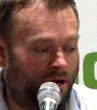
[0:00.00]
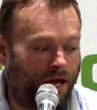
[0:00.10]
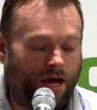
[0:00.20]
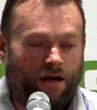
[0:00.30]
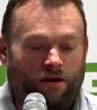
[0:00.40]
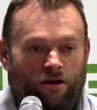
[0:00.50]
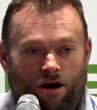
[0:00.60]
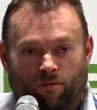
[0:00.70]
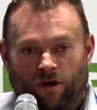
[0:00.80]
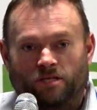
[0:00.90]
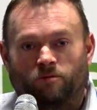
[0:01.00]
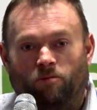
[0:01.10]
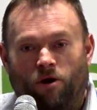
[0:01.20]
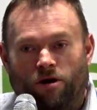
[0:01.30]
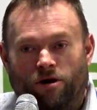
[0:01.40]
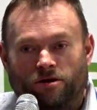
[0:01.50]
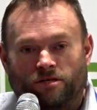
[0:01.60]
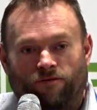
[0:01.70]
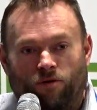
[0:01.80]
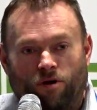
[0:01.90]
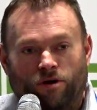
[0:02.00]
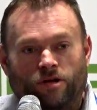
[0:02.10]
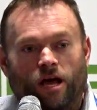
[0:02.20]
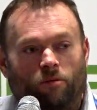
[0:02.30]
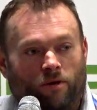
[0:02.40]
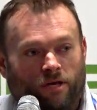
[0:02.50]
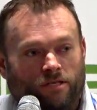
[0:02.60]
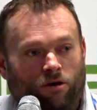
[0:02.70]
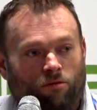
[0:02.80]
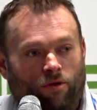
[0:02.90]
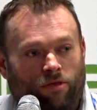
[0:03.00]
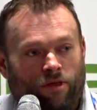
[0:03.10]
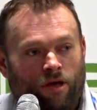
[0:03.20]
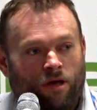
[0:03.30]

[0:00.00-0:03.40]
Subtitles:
and our municipal partners for helping us out with